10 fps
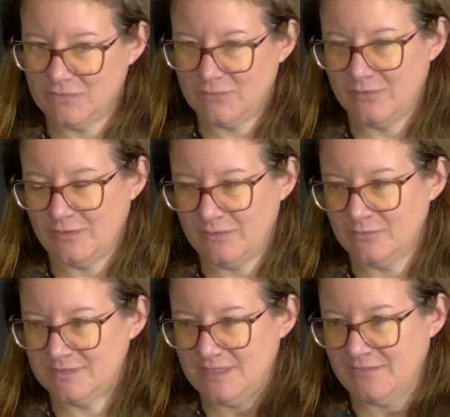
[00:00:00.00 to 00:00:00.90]
quote-unquote
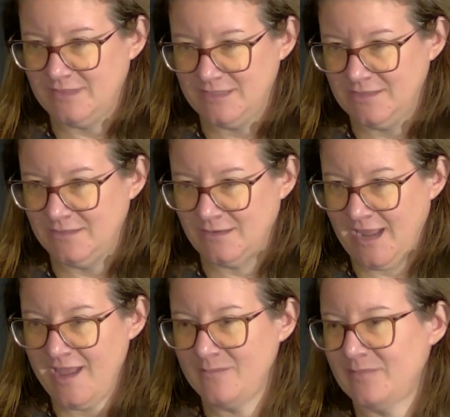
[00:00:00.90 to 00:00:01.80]
17-year
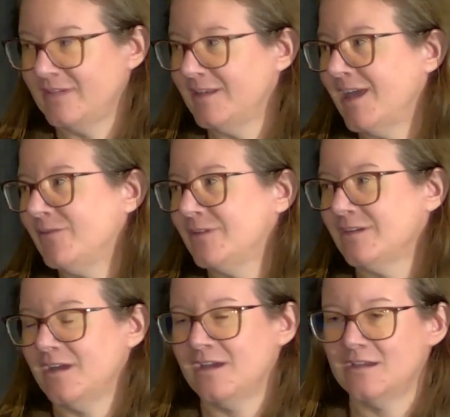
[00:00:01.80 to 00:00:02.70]
gap, and how
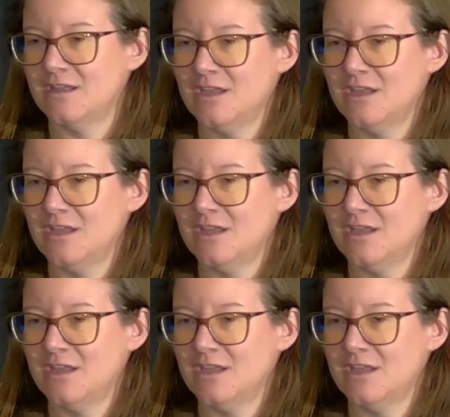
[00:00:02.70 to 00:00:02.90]
we're